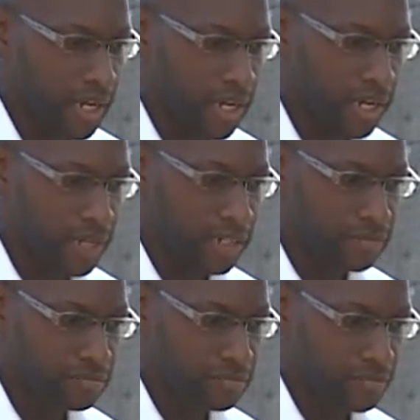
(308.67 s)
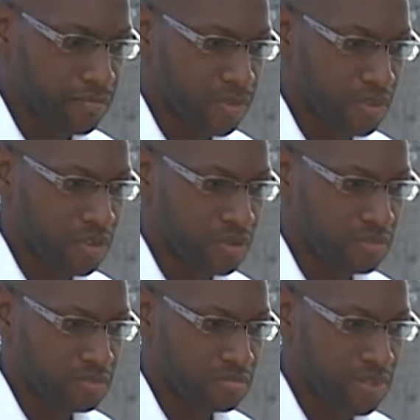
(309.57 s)
And
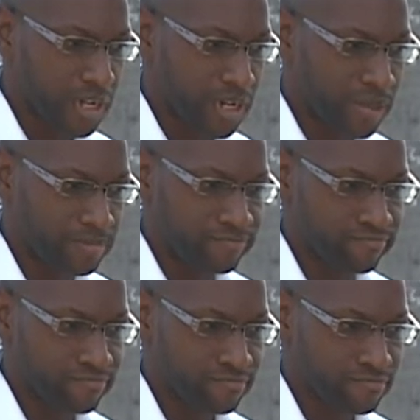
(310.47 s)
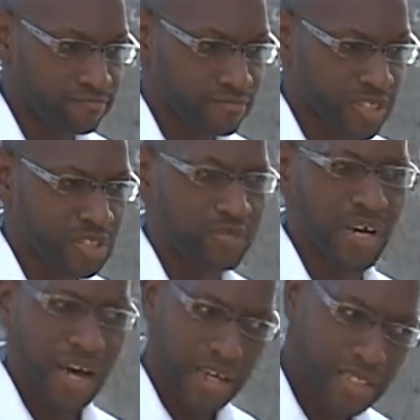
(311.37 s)
um, to be
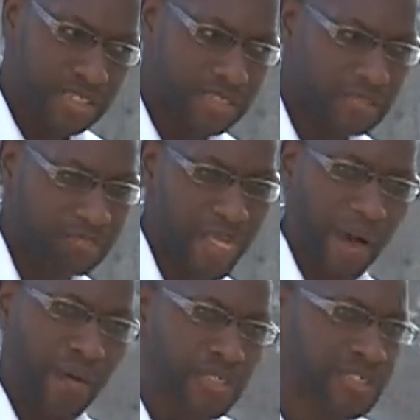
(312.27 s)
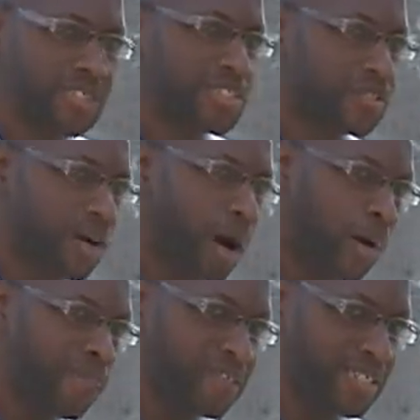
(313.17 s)
honest, I wasn't
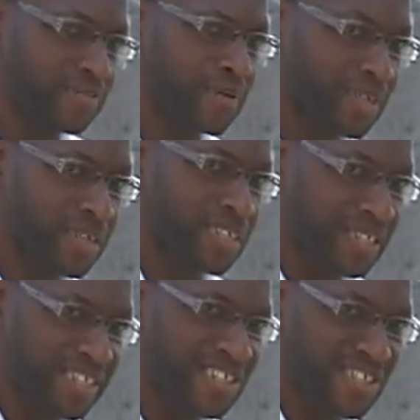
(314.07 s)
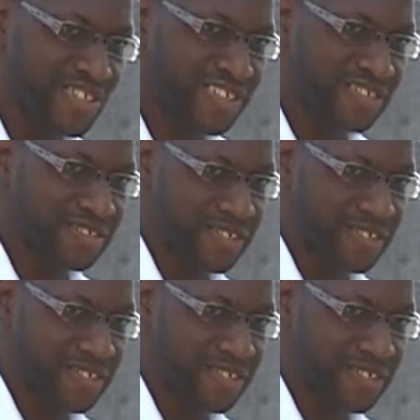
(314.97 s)
comfortable with it initially.